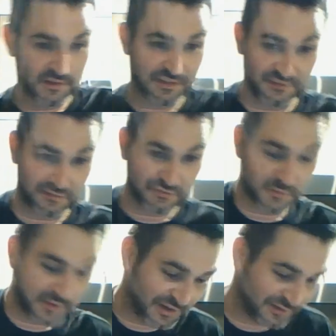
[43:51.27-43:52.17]
That's usually
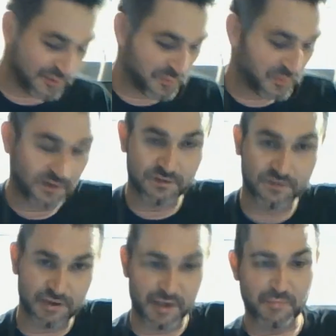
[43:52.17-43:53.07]
what I do when
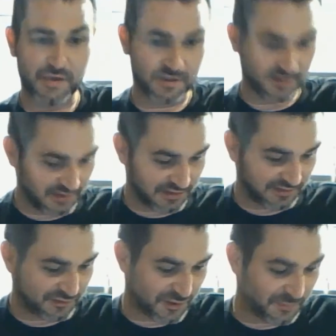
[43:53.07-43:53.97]
I'm not on
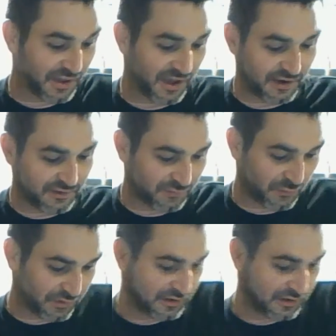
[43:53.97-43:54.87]
Instagram Live
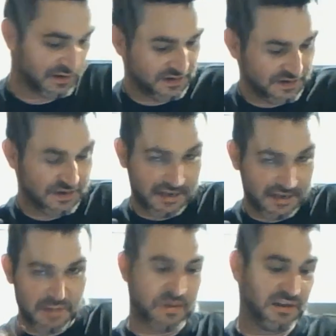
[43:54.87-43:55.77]
or
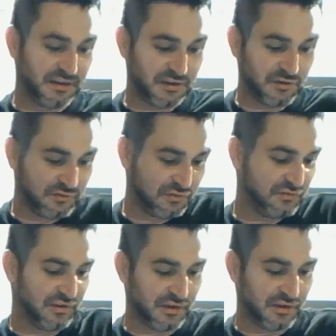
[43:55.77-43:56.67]
making a YouTube
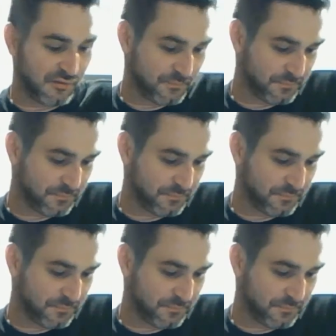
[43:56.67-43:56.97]
video.